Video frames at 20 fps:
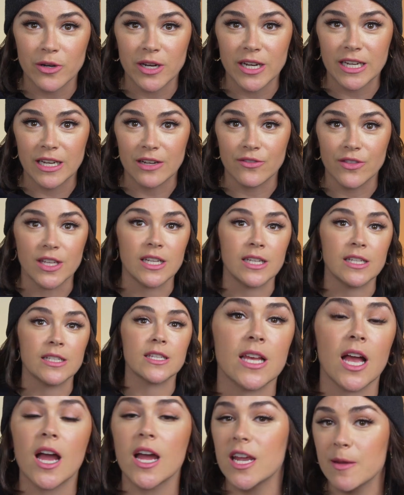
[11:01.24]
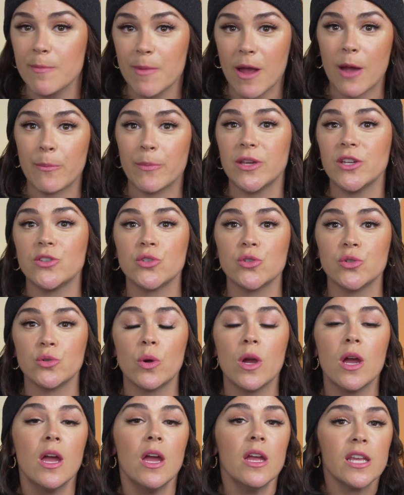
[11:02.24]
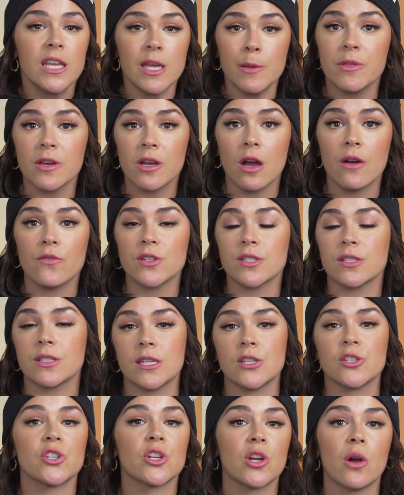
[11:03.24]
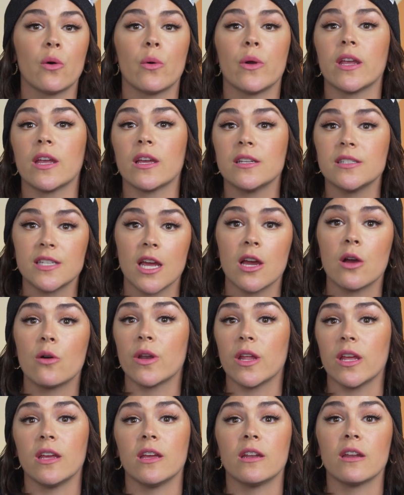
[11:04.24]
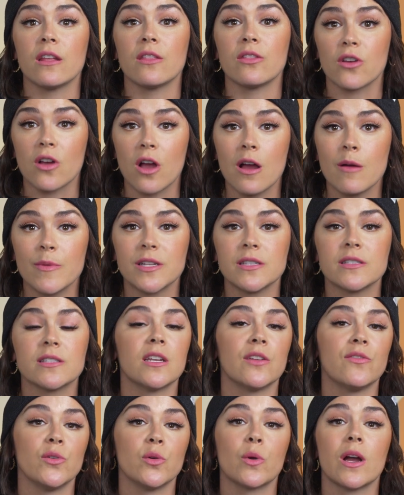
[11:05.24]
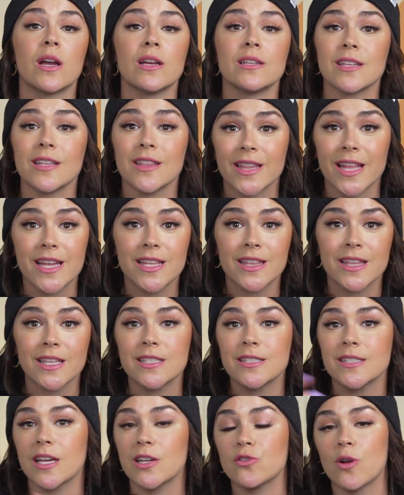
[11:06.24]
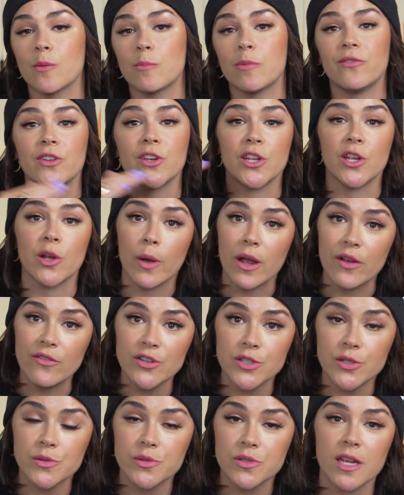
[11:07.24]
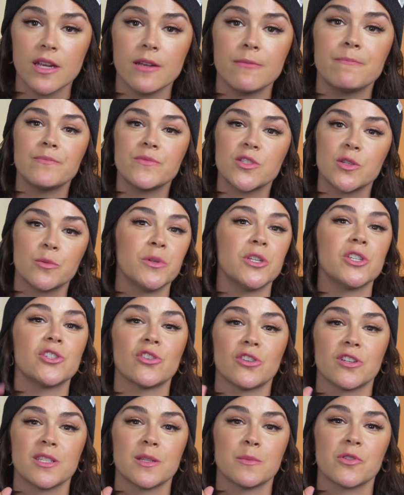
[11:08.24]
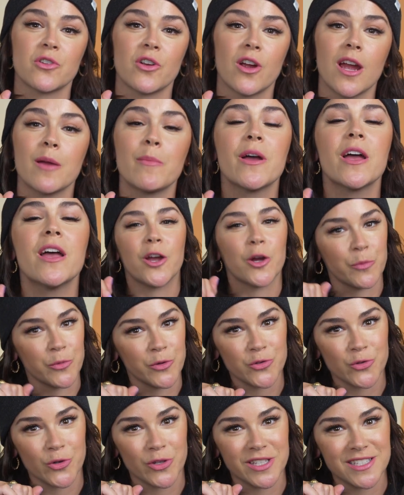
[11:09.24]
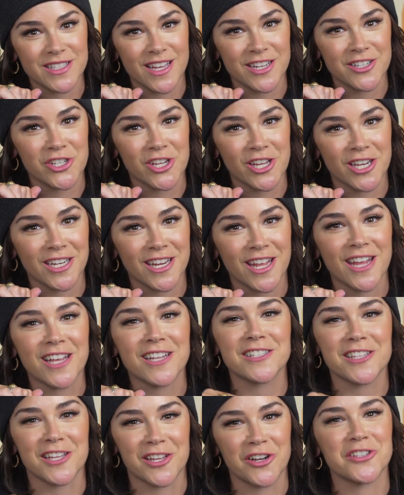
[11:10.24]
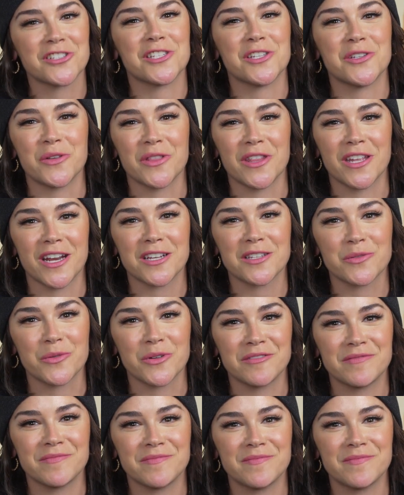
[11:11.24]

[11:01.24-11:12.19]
any of these? I am happy to keep the conversation going down in the comments. And if you guys like this, I drop a video every Tuesday, so be sure to subscribe. I hope you enjoy these educated gains, and I'll see you in the next one.